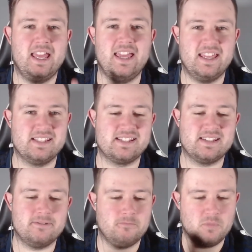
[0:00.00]
He
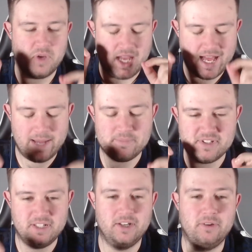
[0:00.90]
is
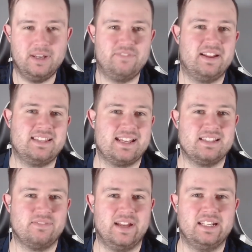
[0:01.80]
absolutely
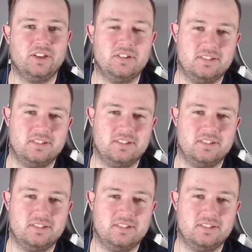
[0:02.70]
fantastic value.